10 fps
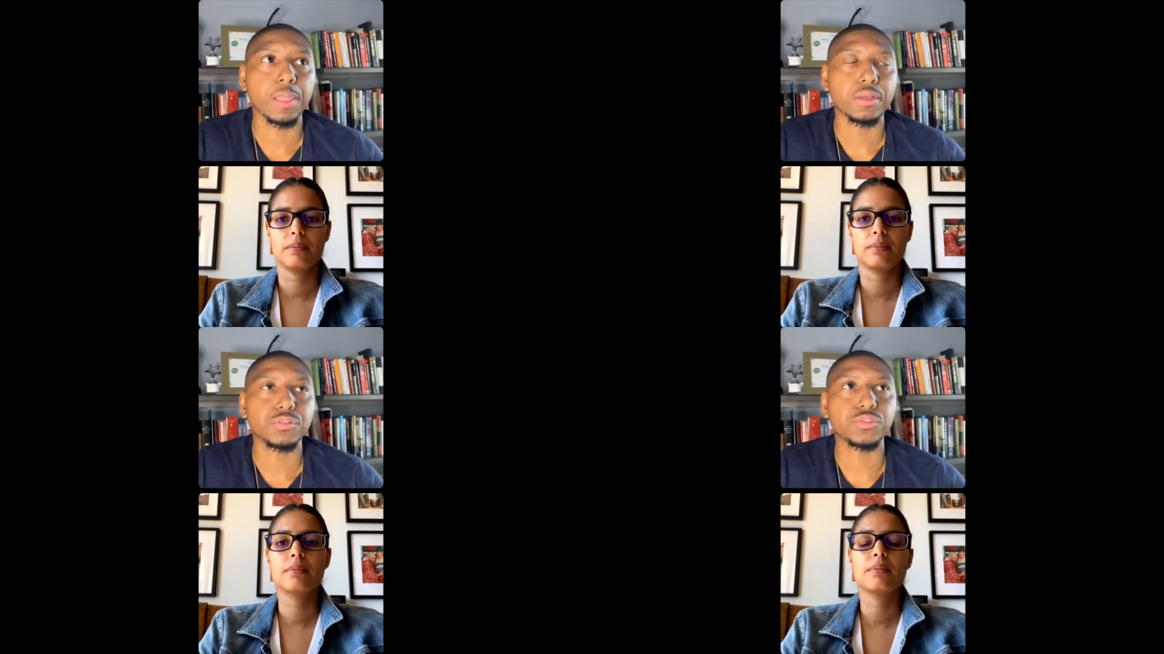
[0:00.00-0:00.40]

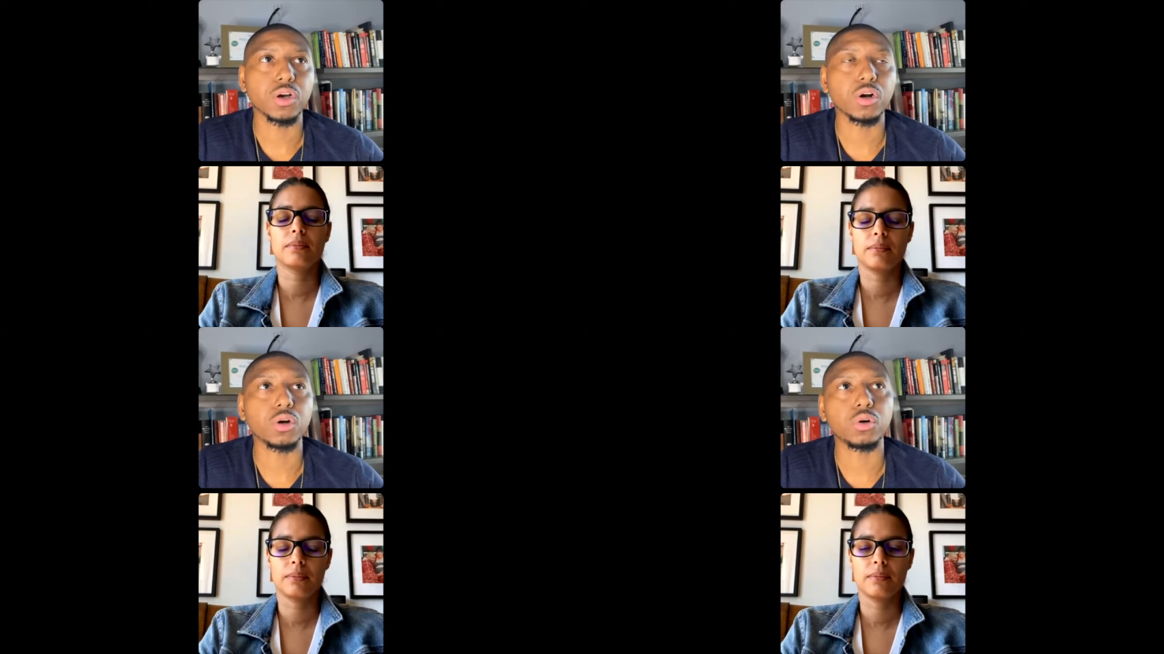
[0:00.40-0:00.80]
Speaker 1: So
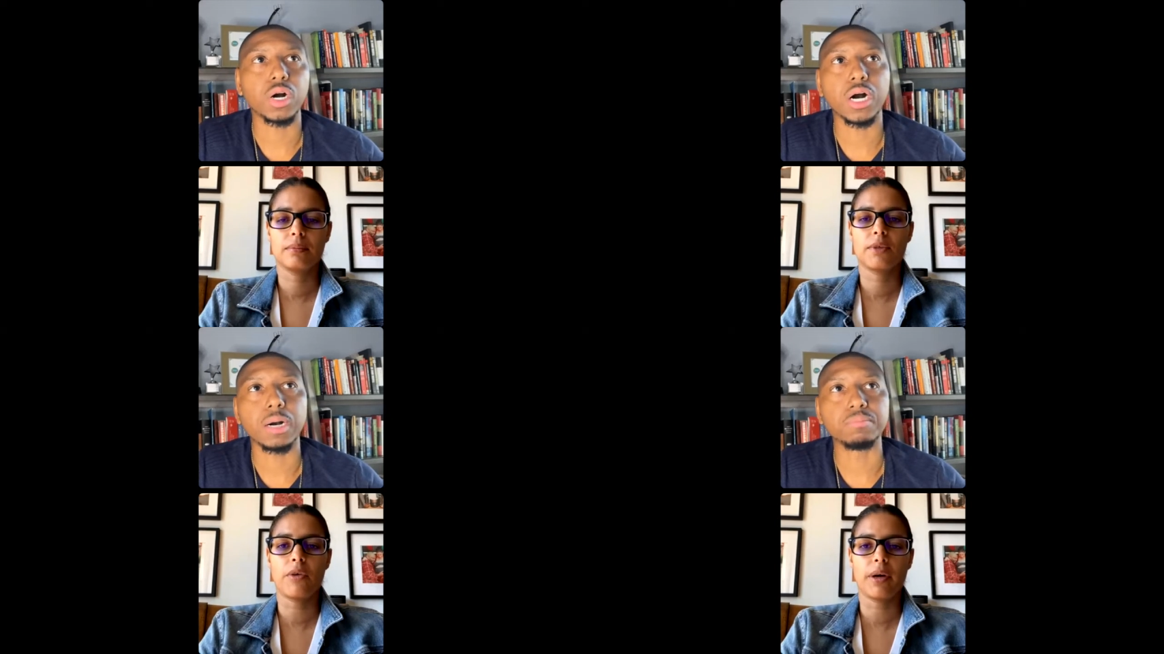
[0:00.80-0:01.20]

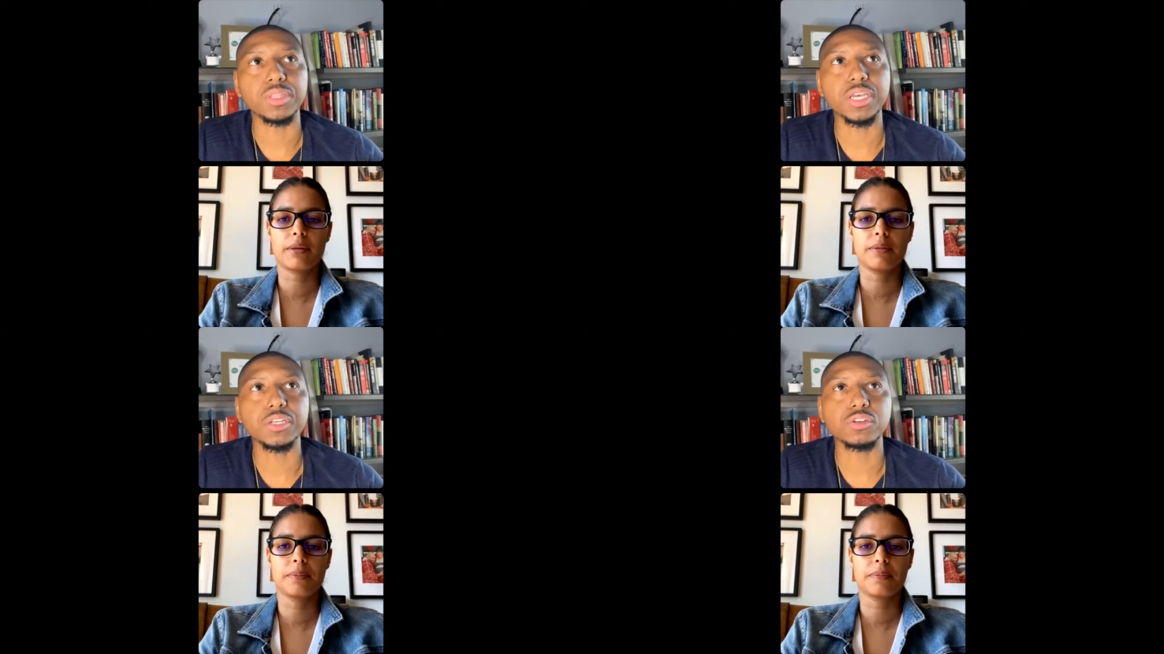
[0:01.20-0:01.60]
right.
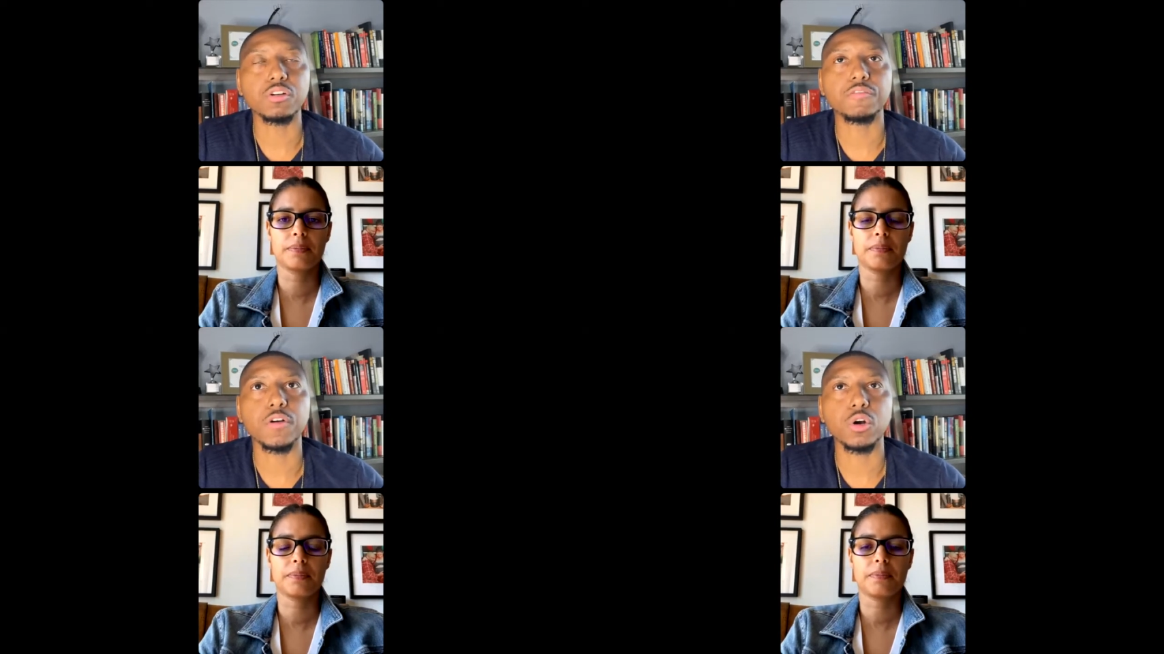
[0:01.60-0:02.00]
These are
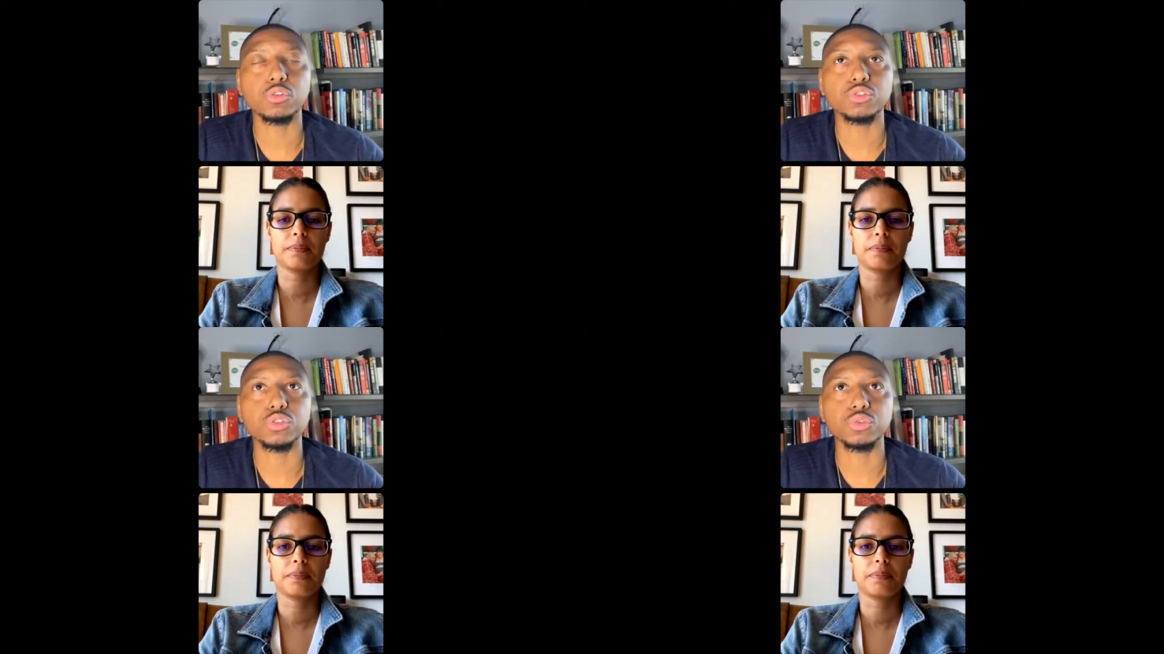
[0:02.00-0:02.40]

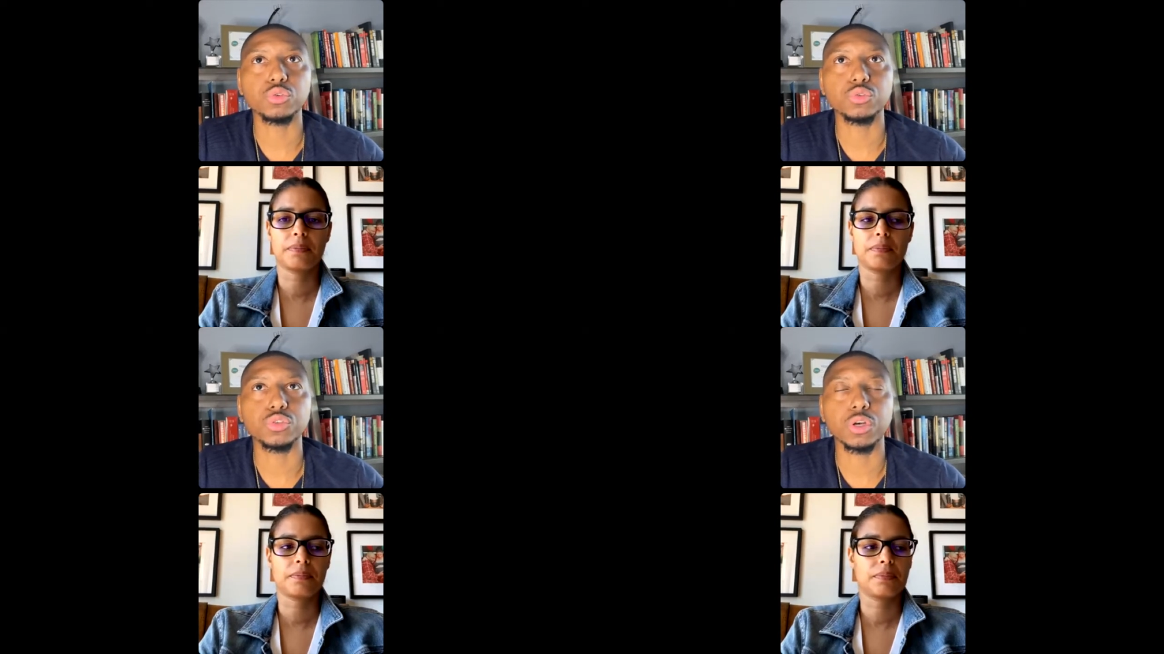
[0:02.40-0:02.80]
folks too.
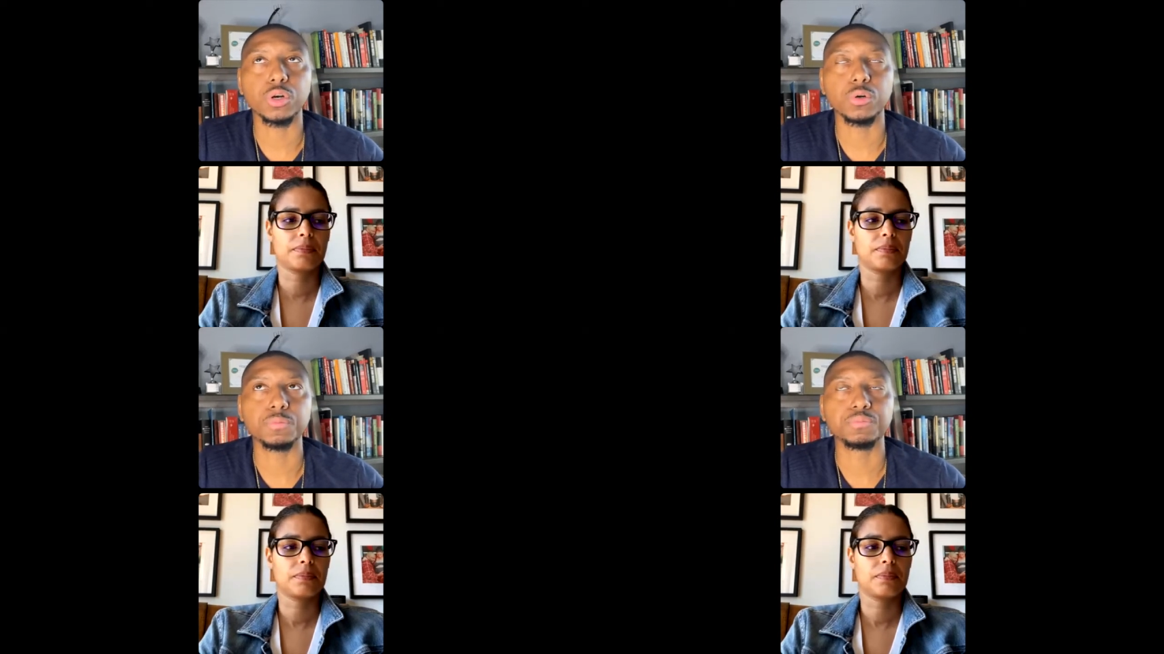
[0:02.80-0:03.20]

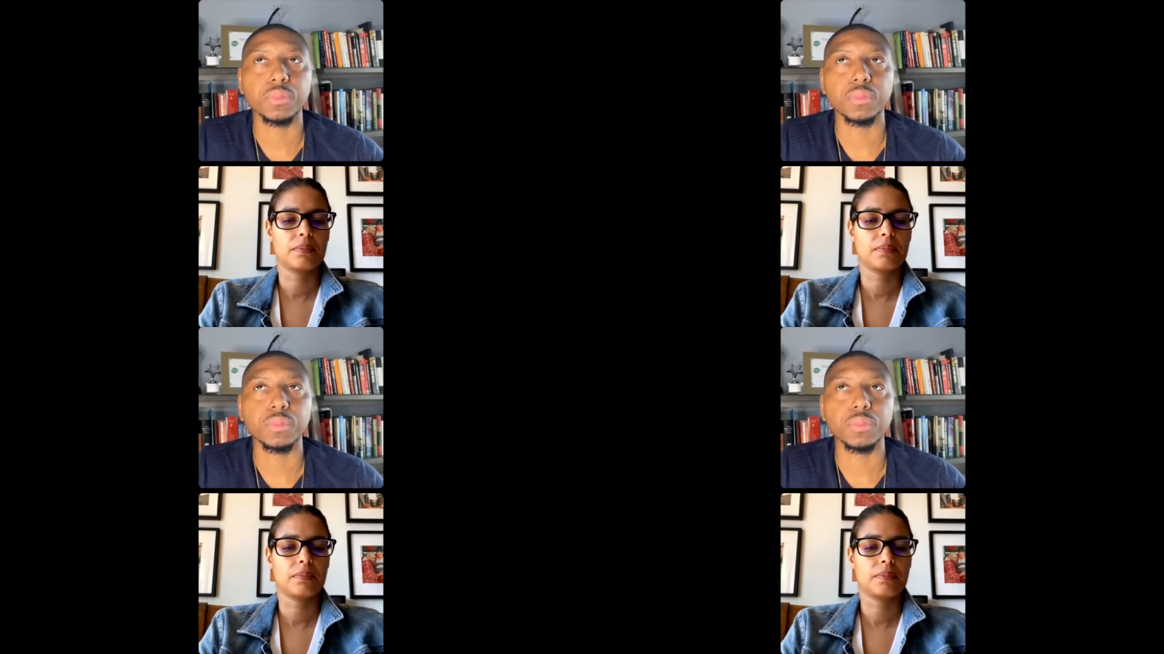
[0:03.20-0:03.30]
So